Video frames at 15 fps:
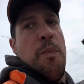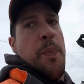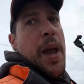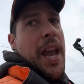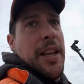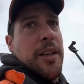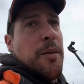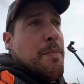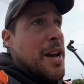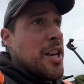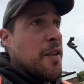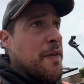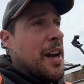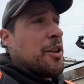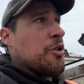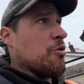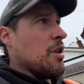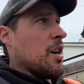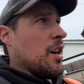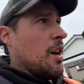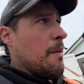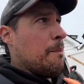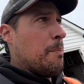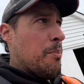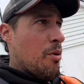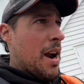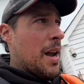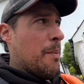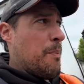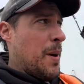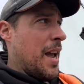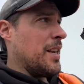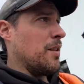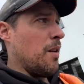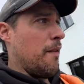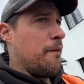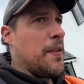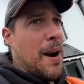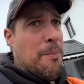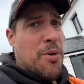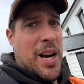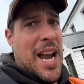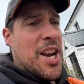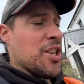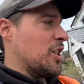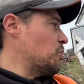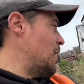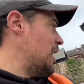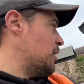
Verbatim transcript: Bed manufacturing, bed fabrication is well